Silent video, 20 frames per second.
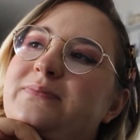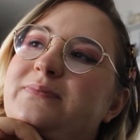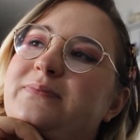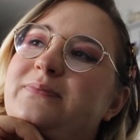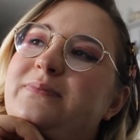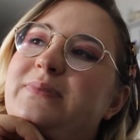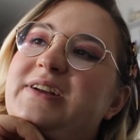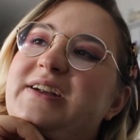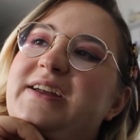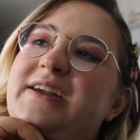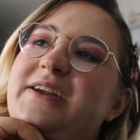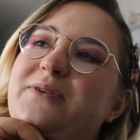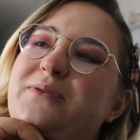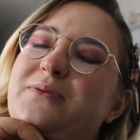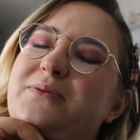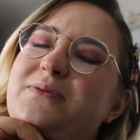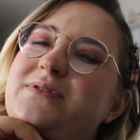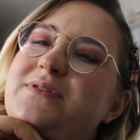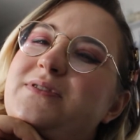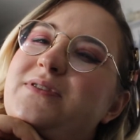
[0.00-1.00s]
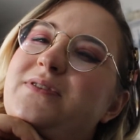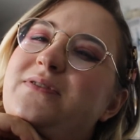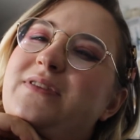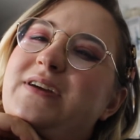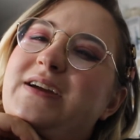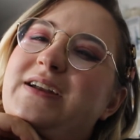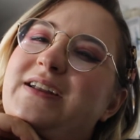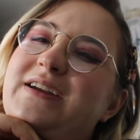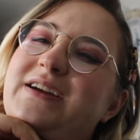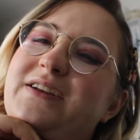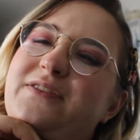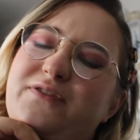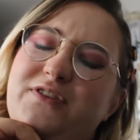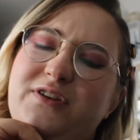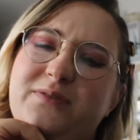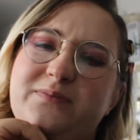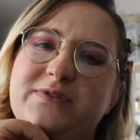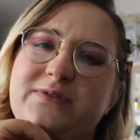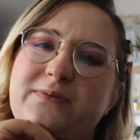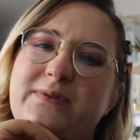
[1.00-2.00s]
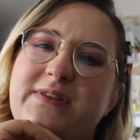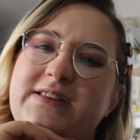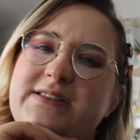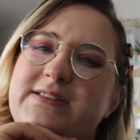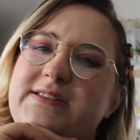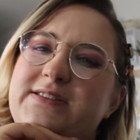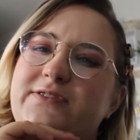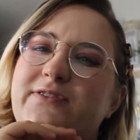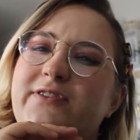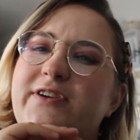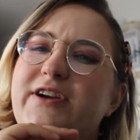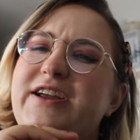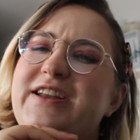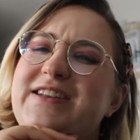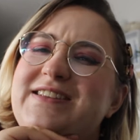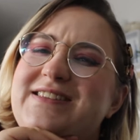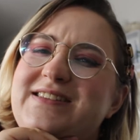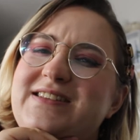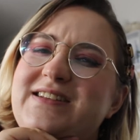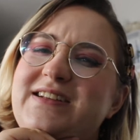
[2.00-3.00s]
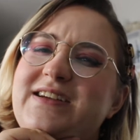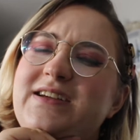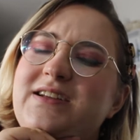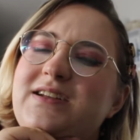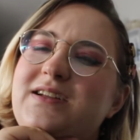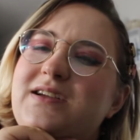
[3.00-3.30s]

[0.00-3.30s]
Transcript: But like also that kind of comes with the story, doesn't it?